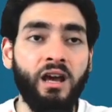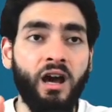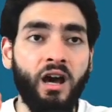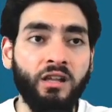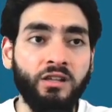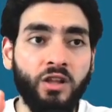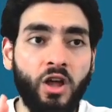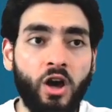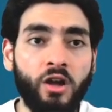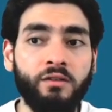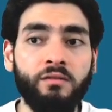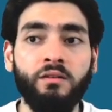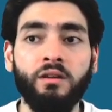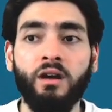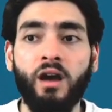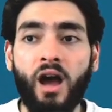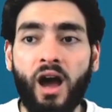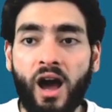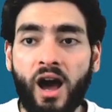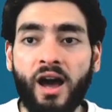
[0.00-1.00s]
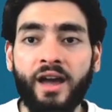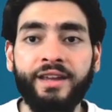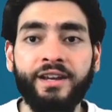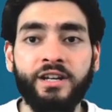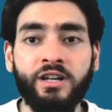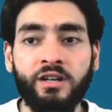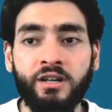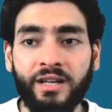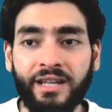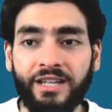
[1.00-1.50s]
a lot
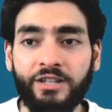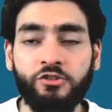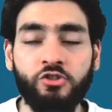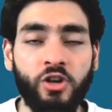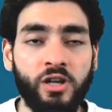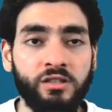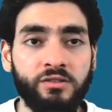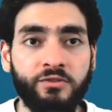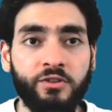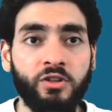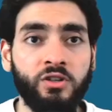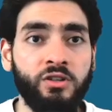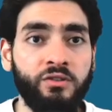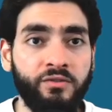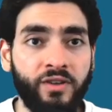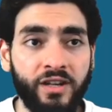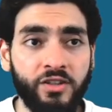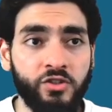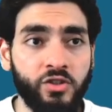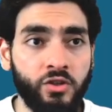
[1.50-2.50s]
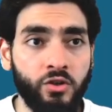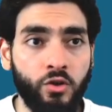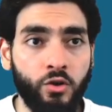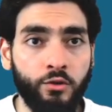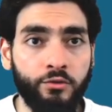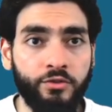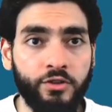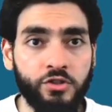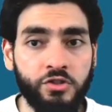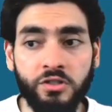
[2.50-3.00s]
higher heat transfer convection
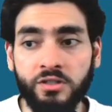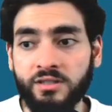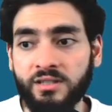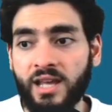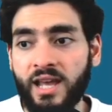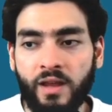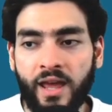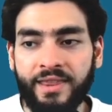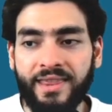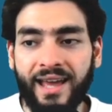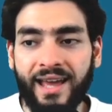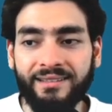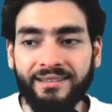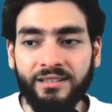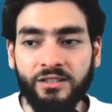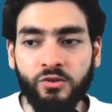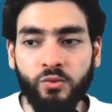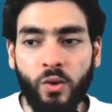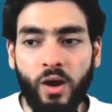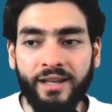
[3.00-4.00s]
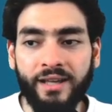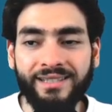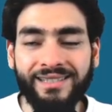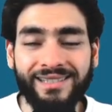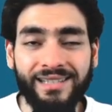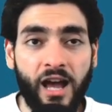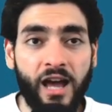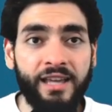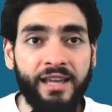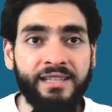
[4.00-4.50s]
coefficients. And that is why
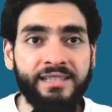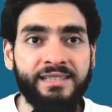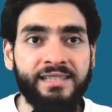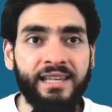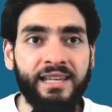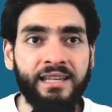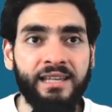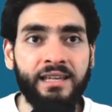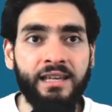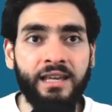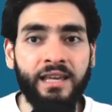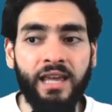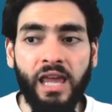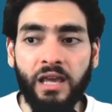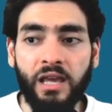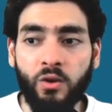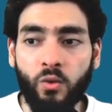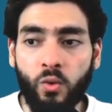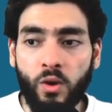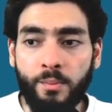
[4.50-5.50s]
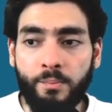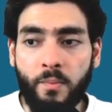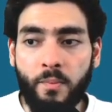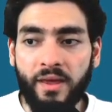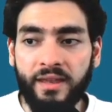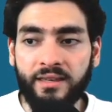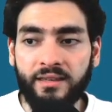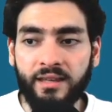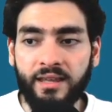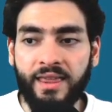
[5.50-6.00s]
sizing
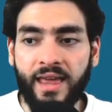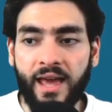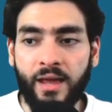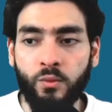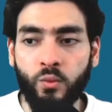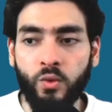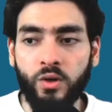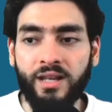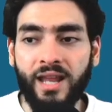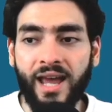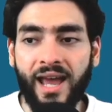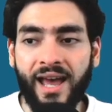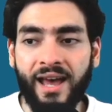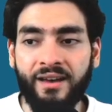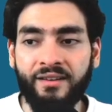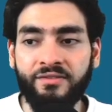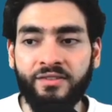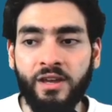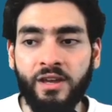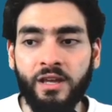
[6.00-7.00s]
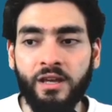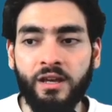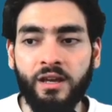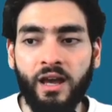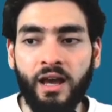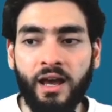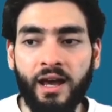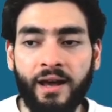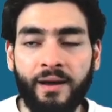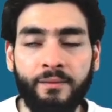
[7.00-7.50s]
equipment that would have
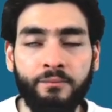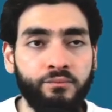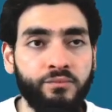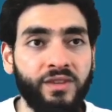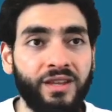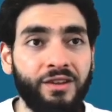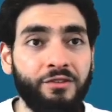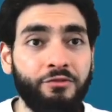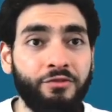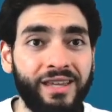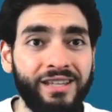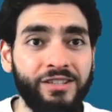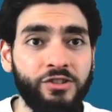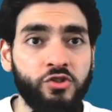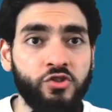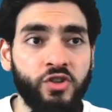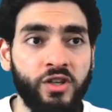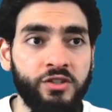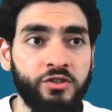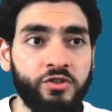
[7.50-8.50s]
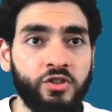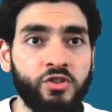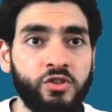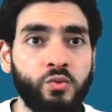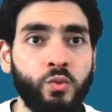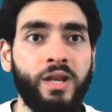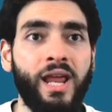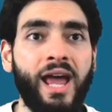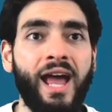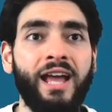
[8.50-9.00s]
phase changes
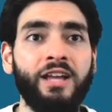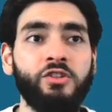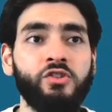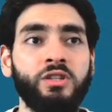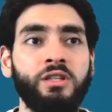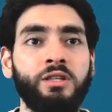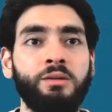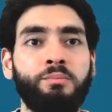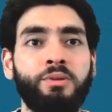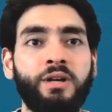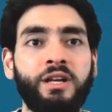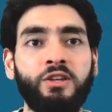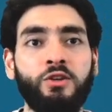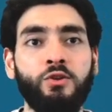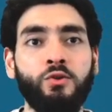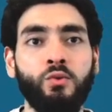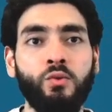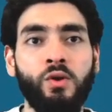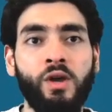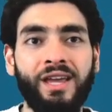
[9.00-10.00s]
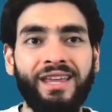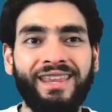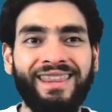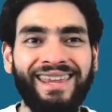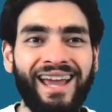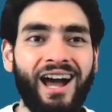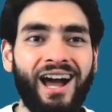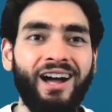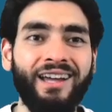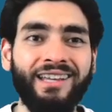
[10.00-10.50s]
would actually bring you the
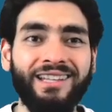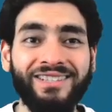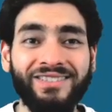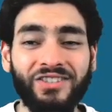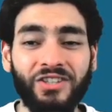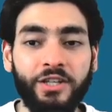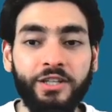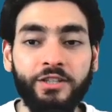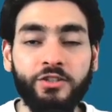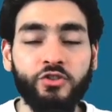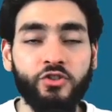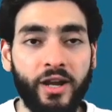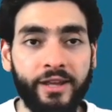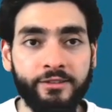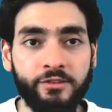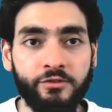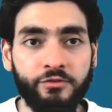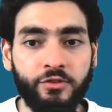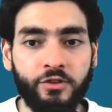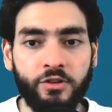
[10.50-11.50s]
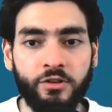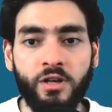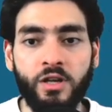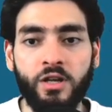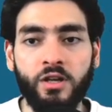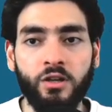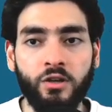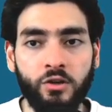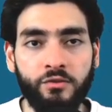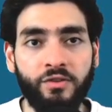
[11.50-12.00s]
highest heat transfer
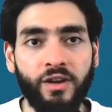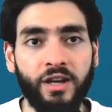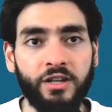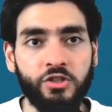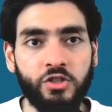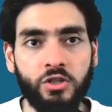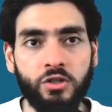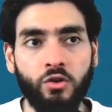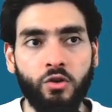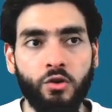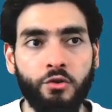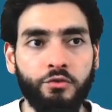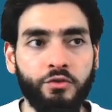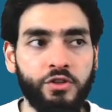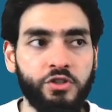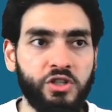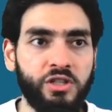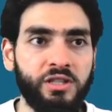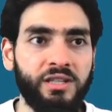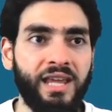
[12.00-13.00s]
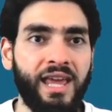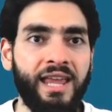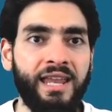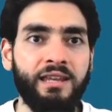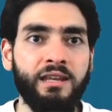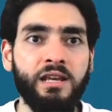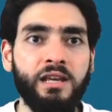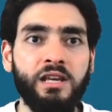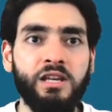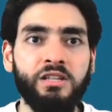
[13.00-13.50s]
convection coefficient. And
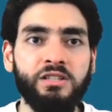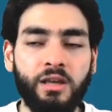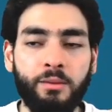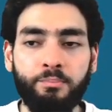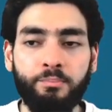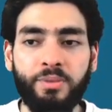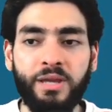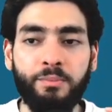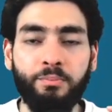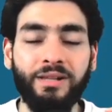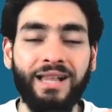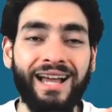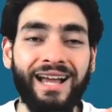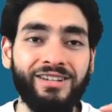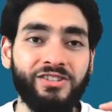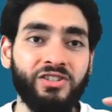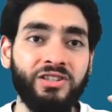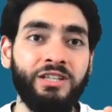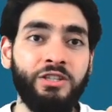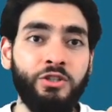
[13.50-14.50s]
some people actually